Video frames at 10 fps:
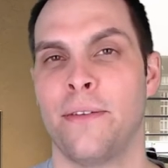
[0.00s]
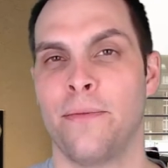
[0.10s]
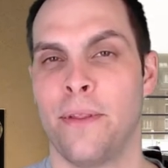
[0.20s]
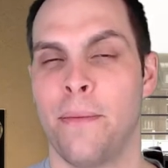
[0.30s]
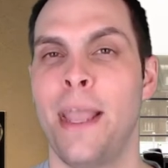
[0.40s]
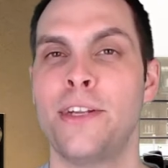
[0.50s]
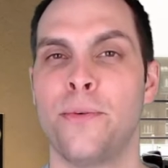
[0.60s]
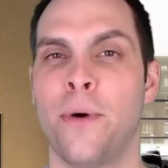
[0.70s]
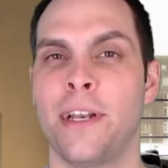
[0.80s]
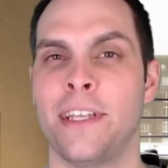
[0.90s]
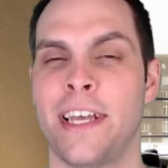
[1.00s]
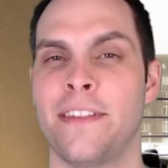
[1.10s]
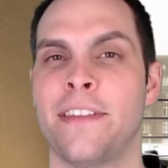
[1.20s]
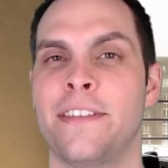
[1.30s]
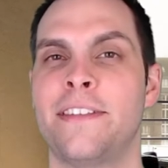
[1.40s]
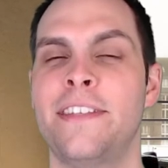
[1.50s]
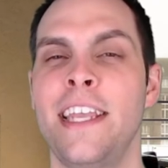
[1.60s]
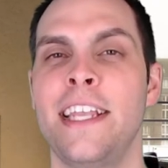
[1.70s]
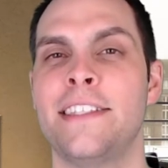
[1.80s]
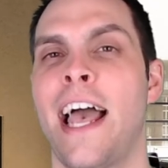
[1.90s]
and, the major one is that the
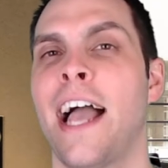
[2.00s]
seeds